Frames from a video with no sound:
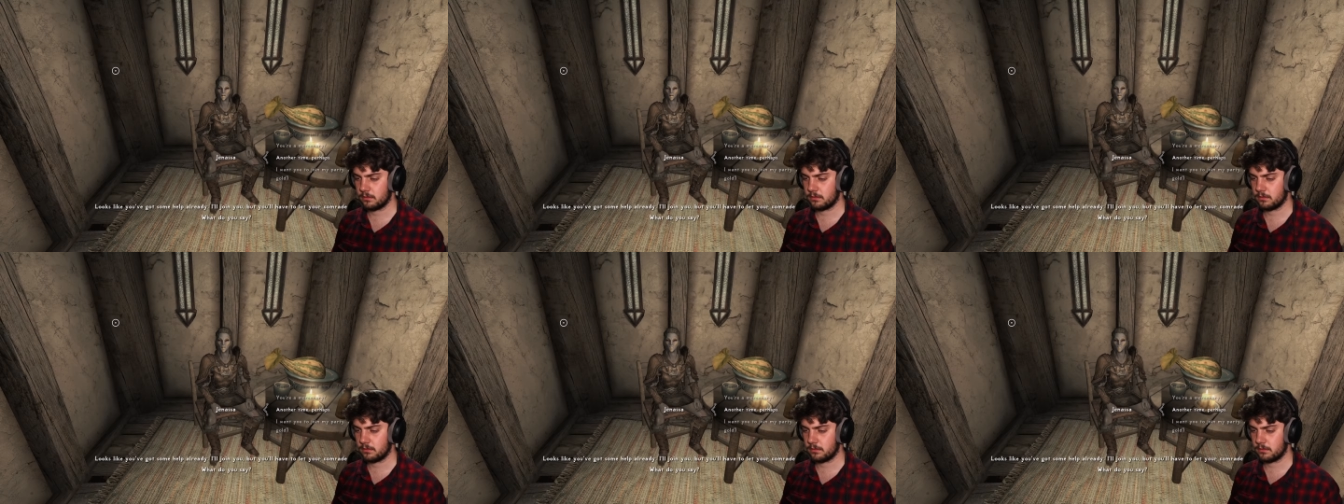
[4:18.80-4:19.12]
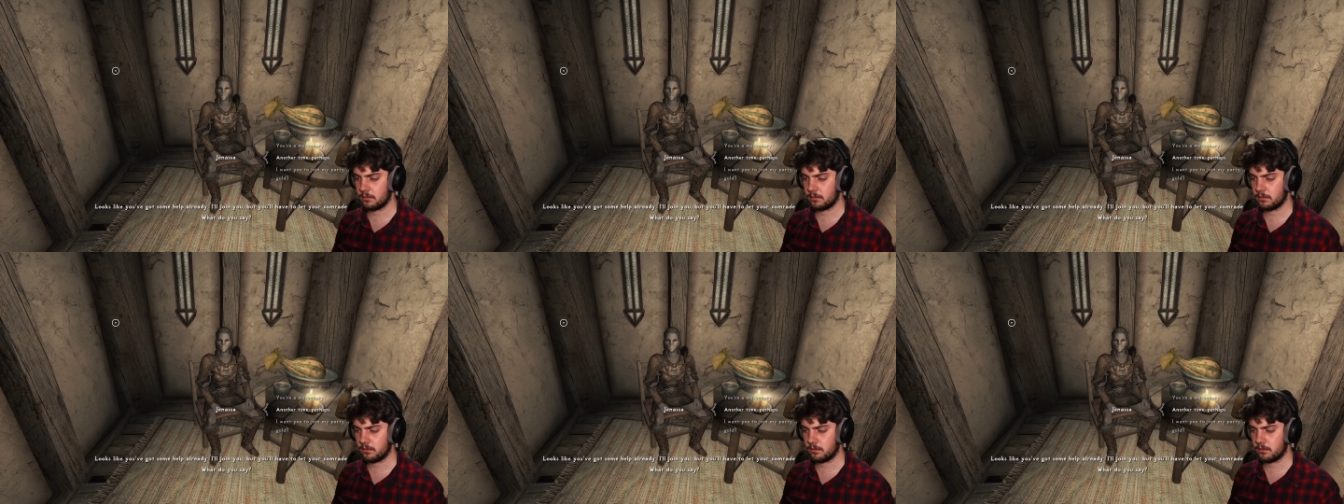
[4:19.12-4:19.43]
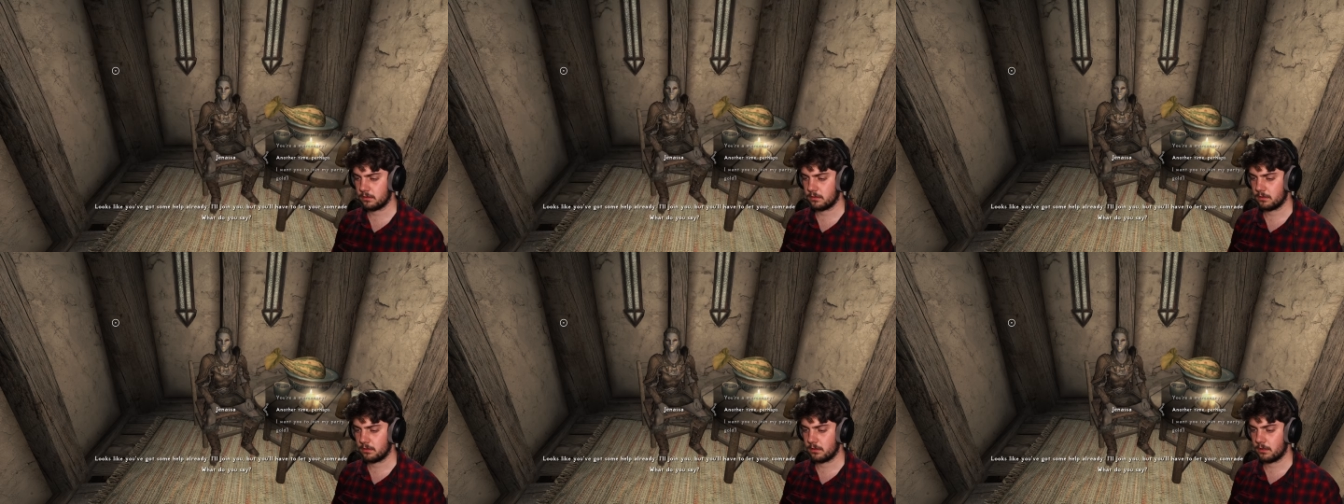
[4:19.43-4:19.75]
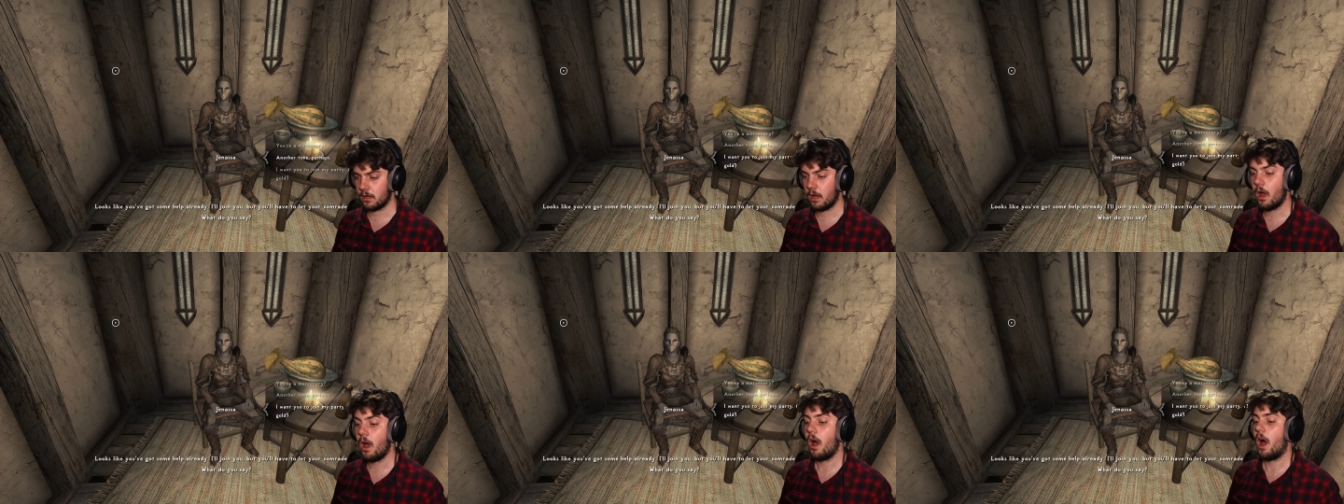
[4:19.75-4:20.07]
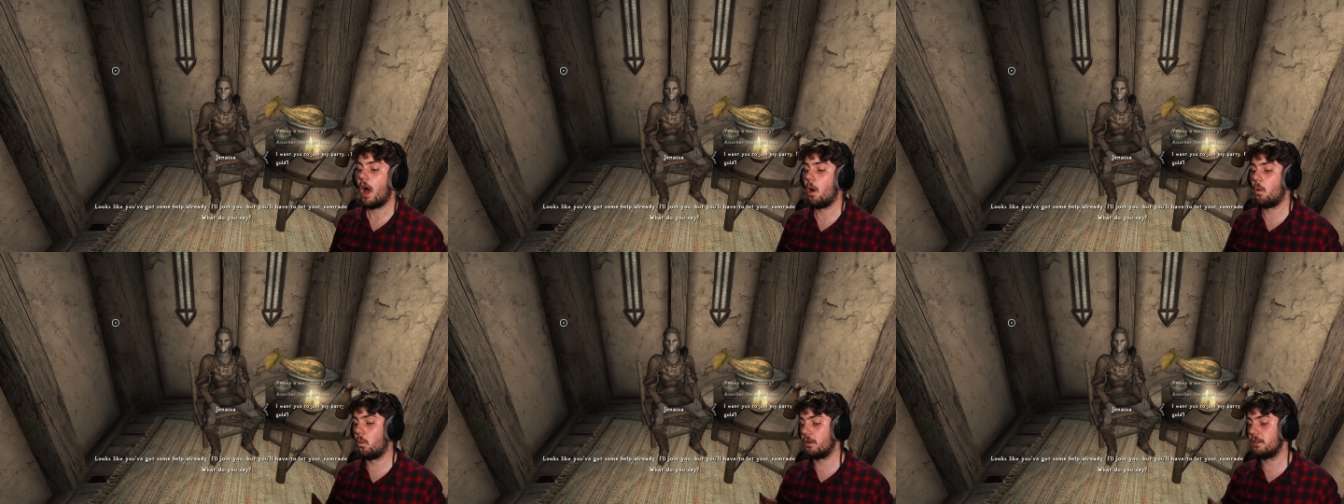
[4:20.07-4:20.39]
get some more followers.
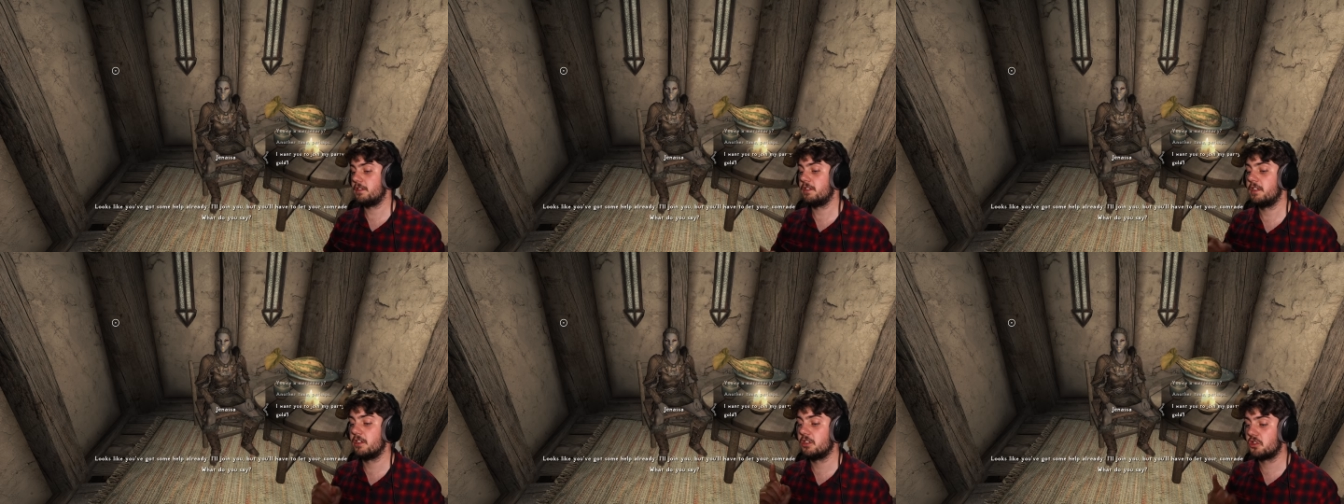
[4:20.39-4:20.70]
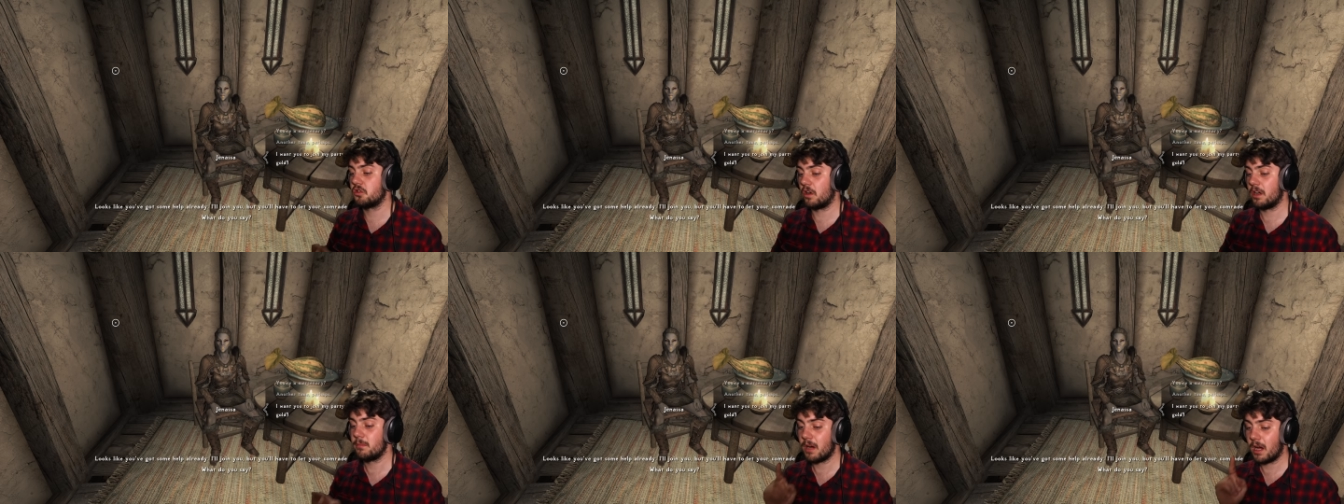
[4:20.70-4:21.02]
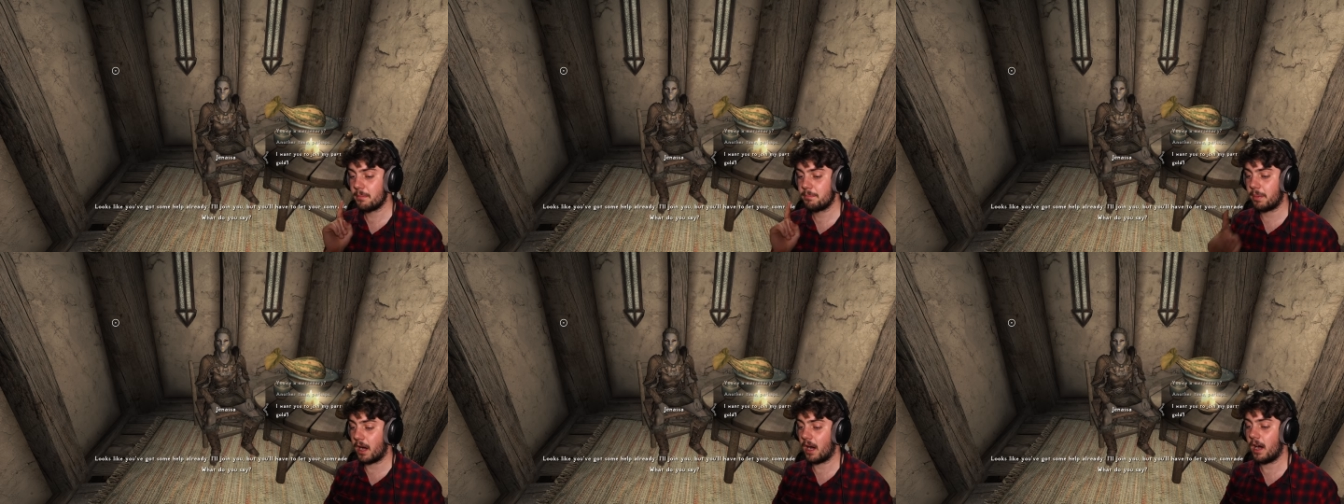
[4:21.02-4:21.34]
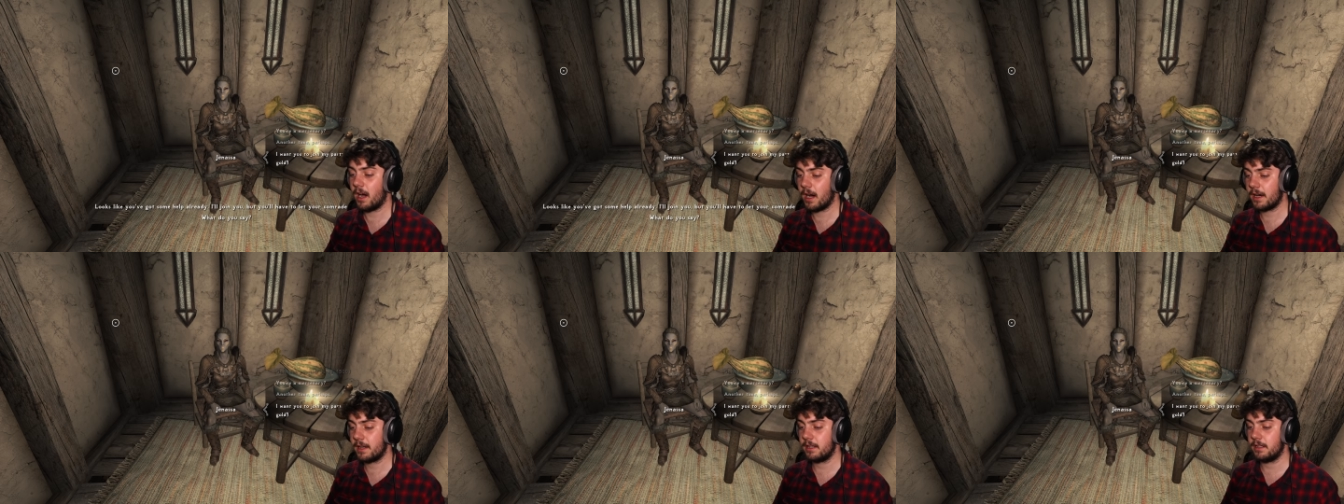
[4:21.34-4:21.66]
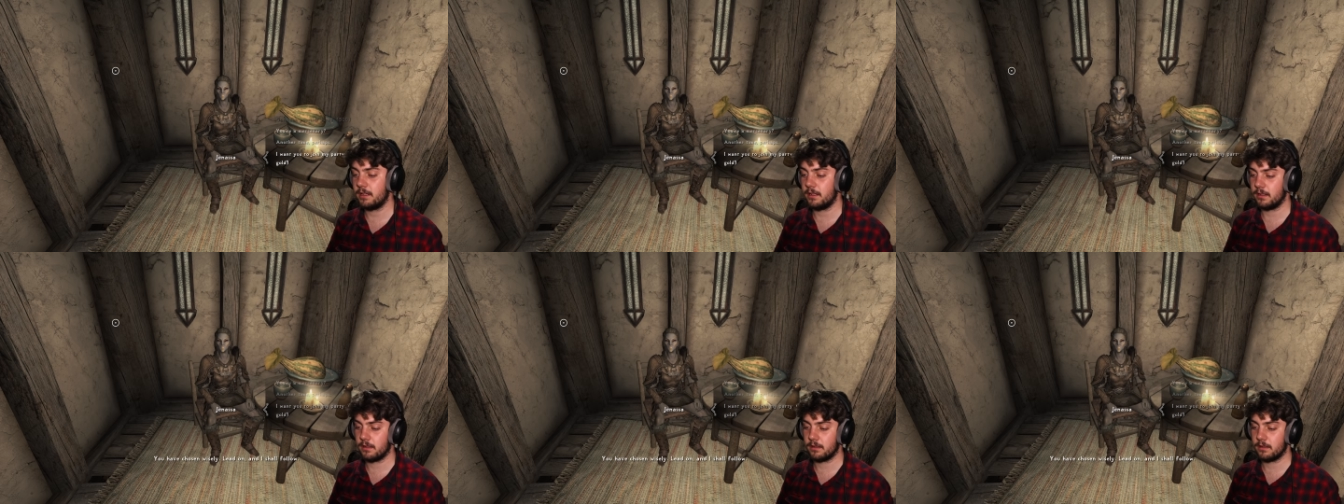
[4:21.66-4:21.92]
I want you to join my party.